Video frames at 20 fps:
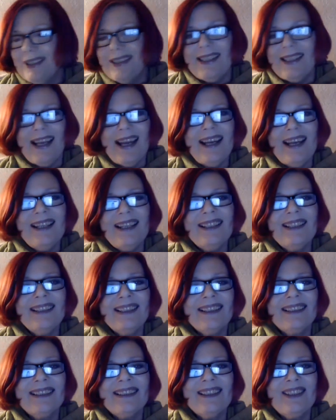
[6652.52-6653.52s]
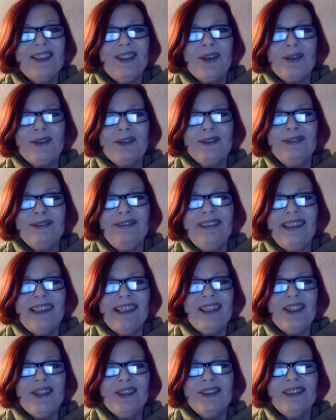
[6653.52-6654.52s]
say, don't fear
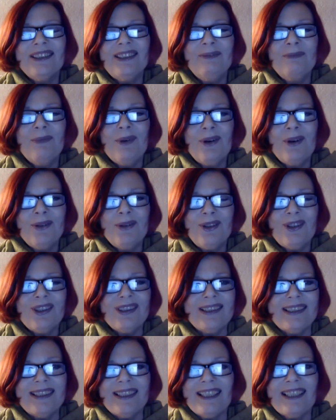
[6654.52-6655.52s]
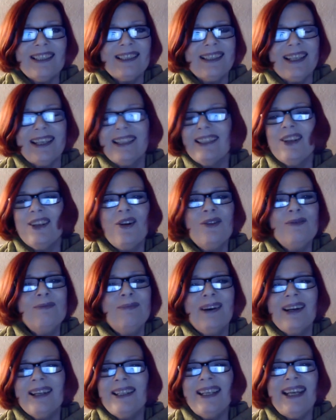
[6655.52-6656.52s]
your emotions.
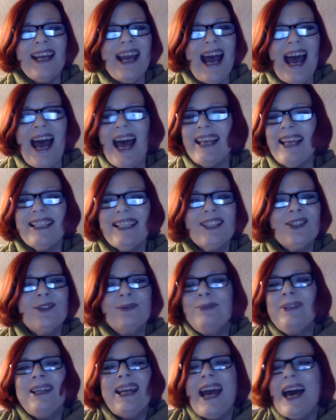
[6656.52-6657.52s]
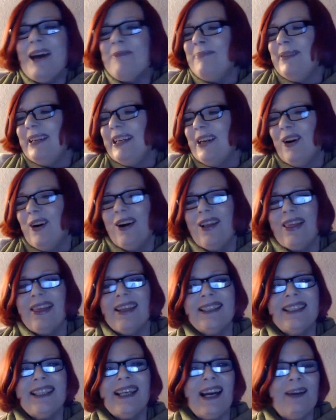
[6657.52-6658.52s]
Nobody has to be happy all the
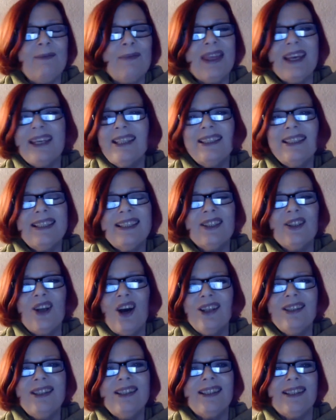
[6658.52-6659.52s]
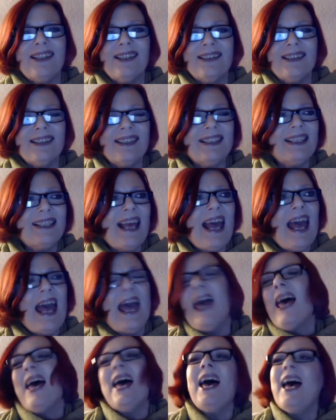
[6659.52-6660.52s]
time. That is nonsense.
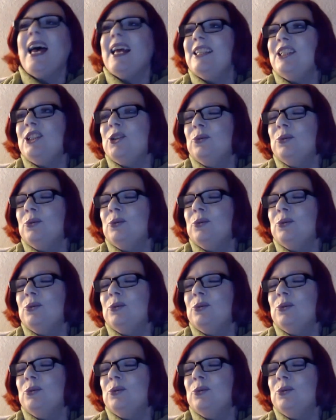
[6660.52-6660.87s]
And you